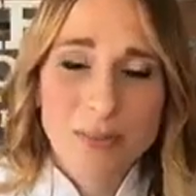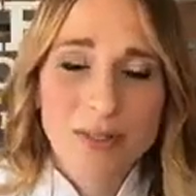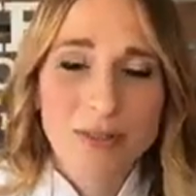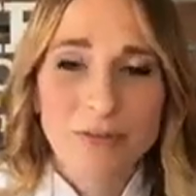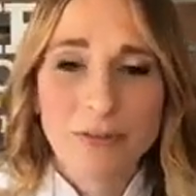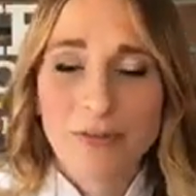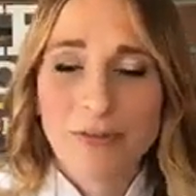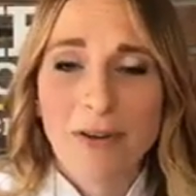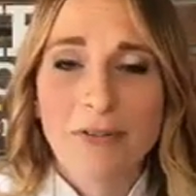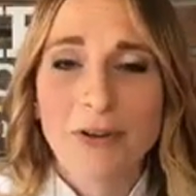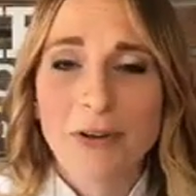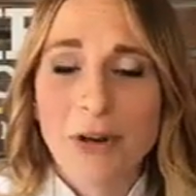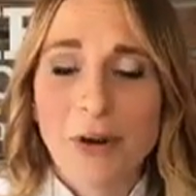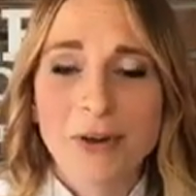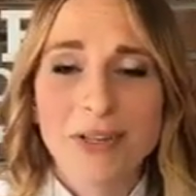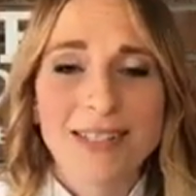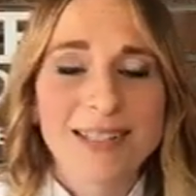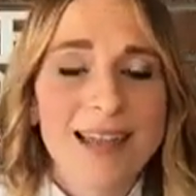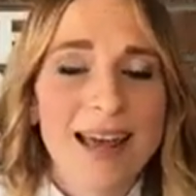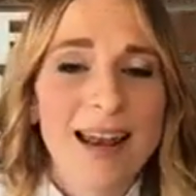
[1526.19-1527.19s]
if you've ever
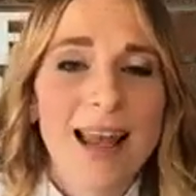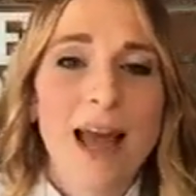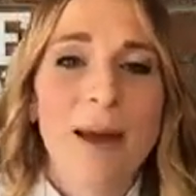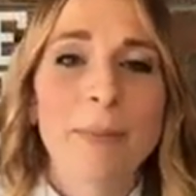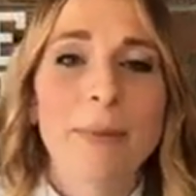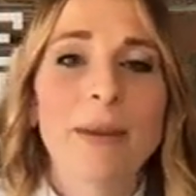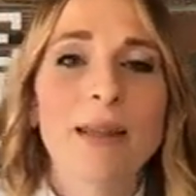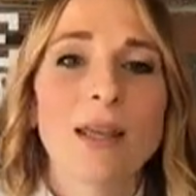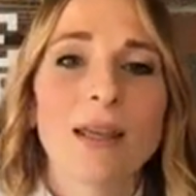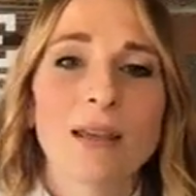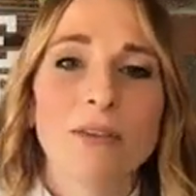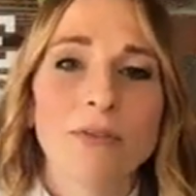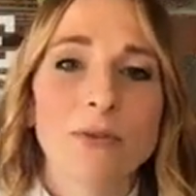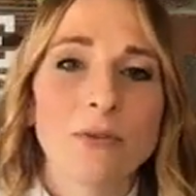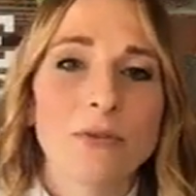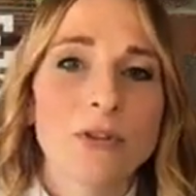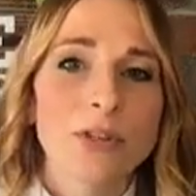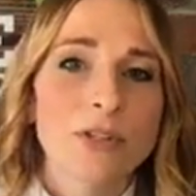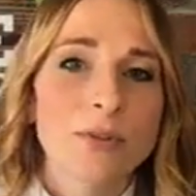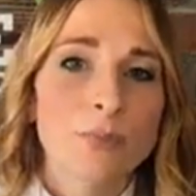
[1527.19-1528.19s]
noticed that happening, if you
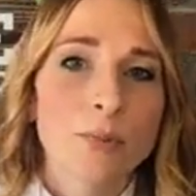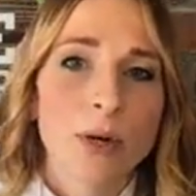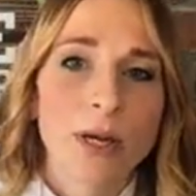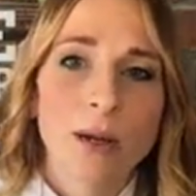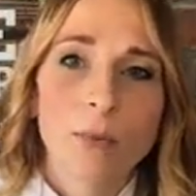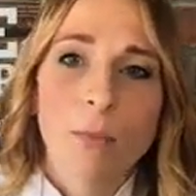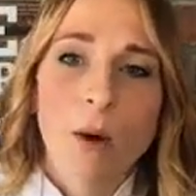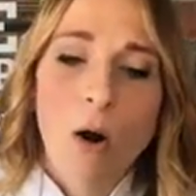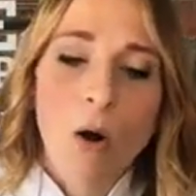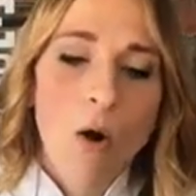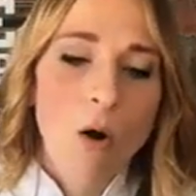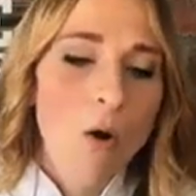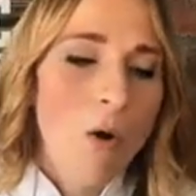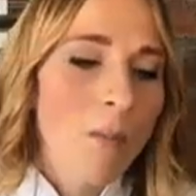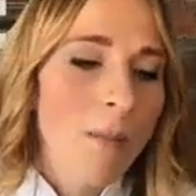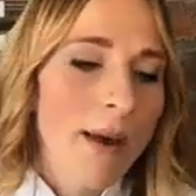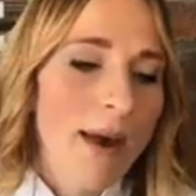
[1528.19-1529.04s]
just bring them home